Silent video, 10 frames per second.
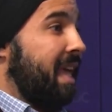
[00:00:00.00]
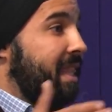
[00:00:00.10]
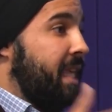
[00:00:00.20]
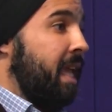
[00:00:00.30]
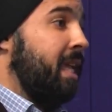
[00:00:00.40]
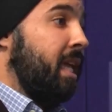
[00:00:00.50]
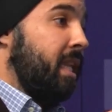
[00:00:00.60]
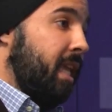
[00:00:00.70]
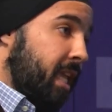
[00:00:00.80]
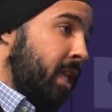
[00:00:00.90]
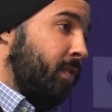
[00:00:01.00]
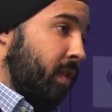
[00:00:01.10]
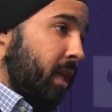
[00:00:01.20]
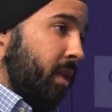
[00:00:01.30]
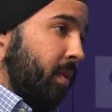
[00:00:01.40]
They can
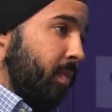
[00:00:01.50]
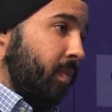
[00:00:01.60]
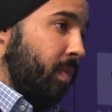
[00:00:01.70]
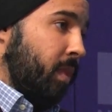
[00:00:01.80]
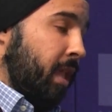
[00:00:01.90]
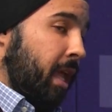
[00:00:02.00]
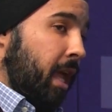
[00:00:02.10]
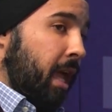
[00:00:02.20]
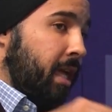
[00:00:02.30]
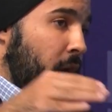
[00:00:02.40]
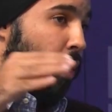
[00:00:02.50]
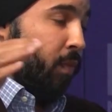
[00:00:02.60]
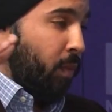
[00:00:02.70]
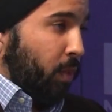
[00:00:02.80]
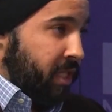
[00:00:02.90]
even
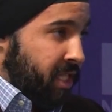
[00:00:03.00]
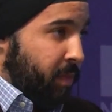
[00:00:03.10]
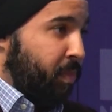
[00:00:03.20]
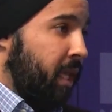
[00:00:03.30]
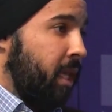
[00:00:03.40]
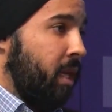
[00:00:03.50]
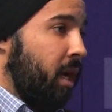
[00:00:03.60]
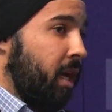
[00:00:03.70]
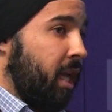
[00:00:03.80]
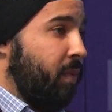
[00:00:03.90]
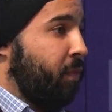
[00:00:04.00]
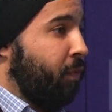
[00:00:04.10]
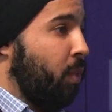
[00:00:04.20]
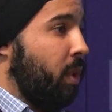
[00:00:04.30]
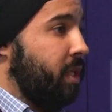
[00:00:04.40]
subpoena and
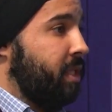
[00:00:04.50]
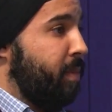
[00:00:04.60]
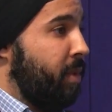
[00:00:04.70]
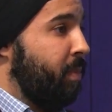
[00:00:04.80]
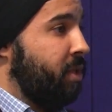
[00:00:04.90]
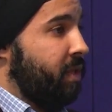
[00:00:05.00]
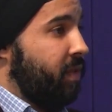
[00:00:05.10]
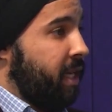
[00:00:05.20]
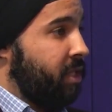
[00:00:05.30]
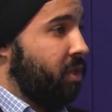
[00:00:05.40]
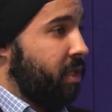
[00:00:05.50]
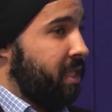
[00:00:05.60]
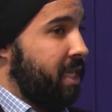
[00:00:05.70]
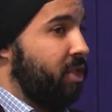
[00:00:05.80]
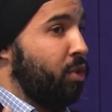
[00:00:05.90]
force the members of the
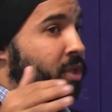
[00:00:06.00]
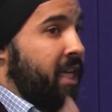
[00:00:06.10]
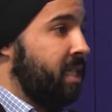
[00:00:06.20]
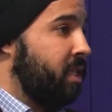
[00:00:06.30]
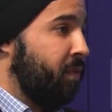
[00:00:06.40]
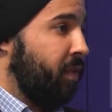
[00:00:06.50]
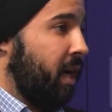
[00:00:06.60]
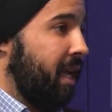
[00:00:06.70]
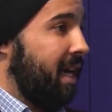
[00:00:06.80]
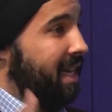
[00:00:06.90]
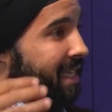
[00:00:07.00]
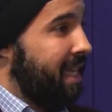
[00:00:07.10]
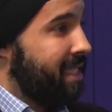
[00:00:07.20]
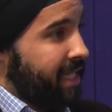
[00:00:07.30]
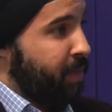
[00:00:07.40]
SRC to testify
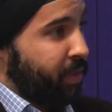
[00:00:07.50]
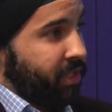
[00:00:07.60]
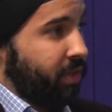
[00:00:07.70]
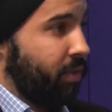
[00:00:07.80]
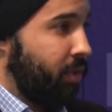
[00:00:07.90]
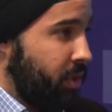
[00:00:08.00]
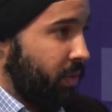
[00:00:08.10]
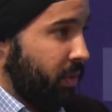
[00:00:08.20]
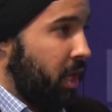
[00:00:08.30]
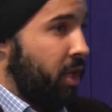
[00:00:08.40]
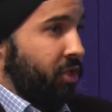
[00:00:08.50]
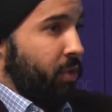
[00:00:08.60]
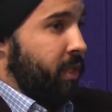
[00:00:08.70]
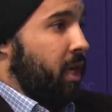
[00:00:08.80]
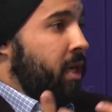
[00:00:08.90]
against that particular youth.
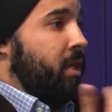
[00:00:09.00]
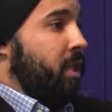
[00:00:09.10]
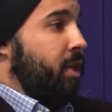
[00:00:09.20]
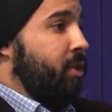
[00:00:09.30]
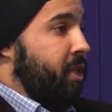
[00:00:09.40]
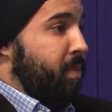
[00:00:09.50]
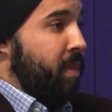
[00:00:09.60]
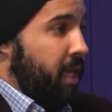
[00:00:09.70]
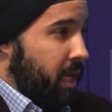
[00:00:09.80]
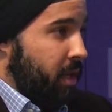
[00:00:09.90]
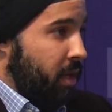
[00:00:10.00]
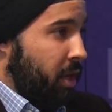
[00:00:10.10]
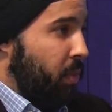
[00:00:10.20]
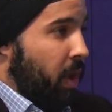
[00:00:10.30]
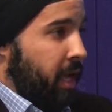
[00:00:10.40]
So it's unclear to me
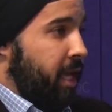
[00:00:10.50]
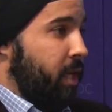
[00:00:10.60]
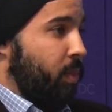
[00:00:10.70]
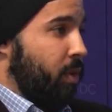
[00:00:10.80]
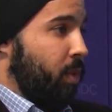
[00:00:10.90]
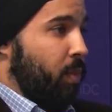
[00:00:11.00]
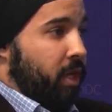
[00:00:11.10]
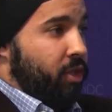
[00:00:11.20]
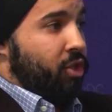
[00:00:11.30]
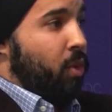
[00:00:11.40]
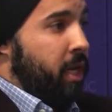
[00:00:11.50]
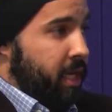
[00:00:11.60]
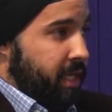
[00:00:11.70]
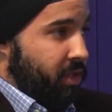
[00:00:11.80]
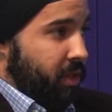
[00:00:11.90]
why anyone would want to join an
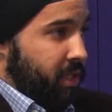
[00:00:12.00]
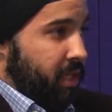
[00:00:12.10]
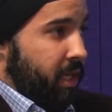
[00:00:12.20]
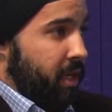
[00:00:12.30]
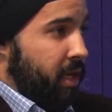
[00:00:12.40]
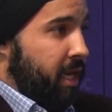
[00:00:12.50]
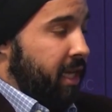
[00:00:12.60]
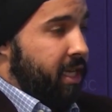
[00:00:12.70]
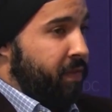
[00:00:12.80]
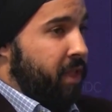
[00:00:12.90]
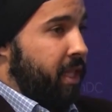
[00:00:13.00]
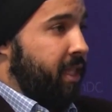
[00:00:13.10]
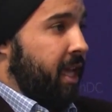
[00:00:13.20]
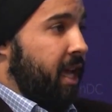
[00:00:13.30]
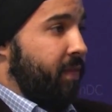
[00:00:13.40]
SRC, given that
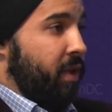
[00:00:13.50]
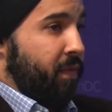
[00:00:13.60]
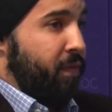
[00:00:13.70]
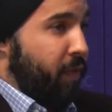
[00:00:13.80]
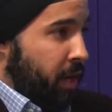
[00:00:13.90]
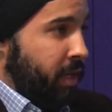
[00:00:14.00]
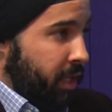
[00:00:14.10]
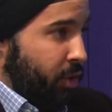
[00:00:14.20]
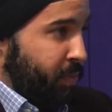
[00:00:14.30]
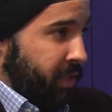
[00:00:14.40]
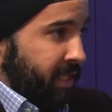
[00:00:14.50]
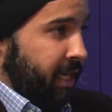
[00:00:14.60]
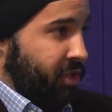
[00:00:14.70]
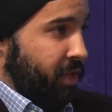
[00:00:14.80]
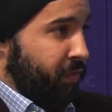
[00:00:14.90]
they have very little
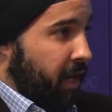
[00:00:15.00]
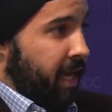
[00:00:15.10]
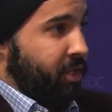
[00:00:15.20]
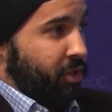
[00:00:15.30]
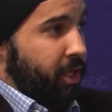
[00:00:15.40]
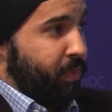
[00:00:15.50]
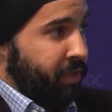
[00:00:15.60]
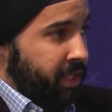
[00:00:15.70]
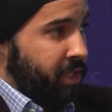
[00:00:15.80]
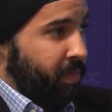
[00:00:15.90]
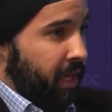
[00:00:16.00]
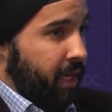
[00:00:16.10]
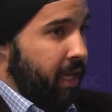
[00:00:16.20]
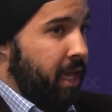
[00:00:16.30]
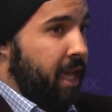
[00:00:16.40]
protection for actually
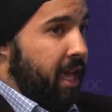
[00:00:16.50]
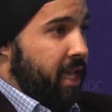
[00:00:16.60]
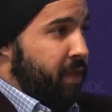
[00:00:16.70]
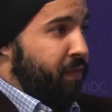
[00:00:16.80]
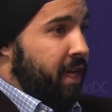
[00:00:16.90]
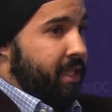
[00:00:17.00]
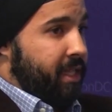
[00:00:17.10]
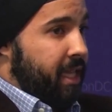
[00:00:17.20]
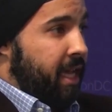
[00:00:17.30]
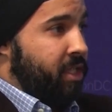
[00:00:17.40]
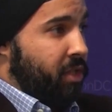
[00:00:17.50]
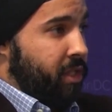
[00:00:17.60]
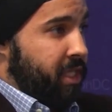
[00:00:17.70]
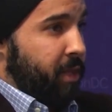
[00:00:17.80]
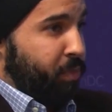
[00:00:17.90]
participating, and the fact that the
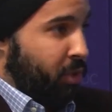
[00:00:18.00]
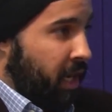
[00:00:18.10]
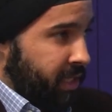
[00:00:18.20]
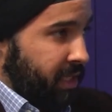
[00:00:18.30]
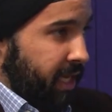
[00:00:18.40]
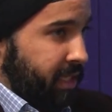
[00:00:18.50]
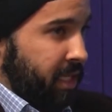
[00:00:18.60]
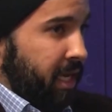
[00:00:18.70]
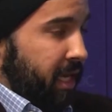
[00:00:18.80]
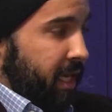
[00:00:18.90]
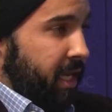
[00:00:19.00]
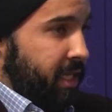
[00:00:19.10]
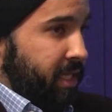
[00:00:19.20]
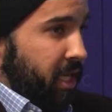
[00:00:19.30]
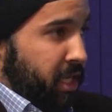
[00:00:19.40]
SRC process
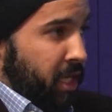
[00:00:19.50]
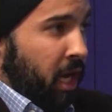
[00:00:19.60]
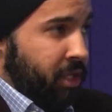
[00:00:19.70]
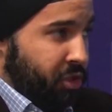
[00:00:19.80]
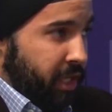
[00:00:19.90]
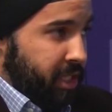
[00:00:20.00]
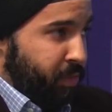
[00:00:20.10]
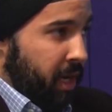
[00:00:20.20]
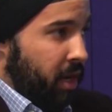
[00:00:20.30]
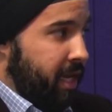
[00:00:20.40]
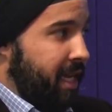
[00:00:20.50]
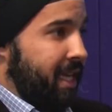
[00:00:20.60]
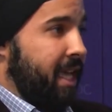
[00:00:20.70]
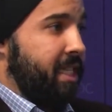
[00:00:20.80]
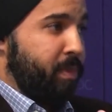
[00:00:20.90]
is non-transparent and,
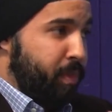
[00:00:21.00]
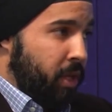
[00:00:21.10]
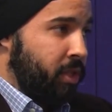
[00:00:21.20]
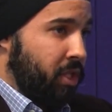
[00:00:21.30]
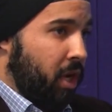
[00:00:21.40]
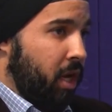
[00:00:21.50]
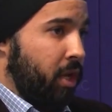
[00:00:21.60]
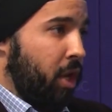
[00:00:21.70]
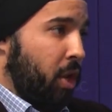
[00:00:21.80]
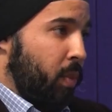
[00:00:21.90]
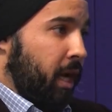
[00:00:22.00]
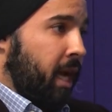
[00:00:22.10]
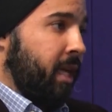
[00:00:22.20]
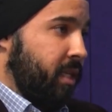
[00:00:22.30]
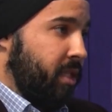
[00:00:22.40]
again, is built on what
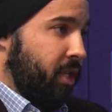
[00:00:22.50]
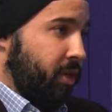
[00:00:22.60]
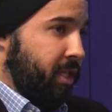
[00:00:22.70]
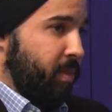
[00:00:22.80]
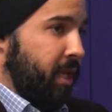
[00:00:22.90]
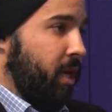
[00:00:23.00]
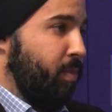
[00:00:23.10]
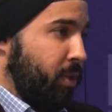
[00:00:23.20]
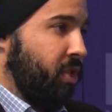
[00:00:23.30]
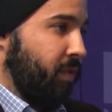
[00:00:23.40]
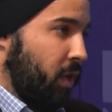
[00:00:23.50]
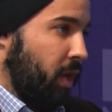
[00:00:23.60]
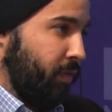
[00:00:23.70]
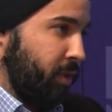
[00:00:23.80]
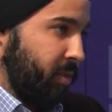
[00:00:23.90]
I consider to be abusive law
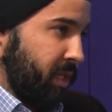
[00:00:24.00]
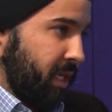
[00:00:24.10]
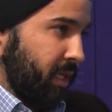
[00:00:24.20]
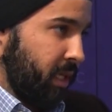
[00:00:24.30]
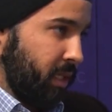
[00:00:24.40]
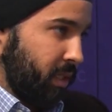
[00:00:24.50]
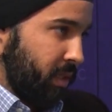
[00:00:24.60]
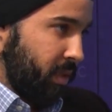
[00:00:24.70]
enforcement techniques.